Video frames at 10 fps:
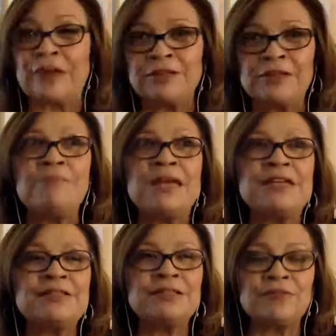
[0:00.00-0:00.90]
an
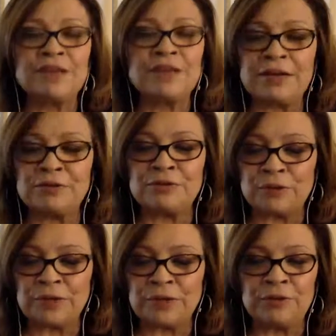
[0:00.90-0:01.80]
amazing VA who's
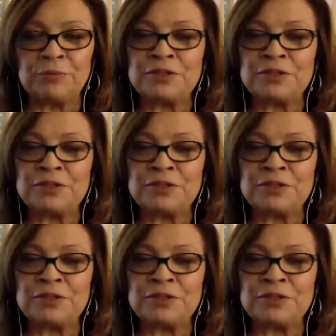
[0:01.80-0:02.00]
working with me, so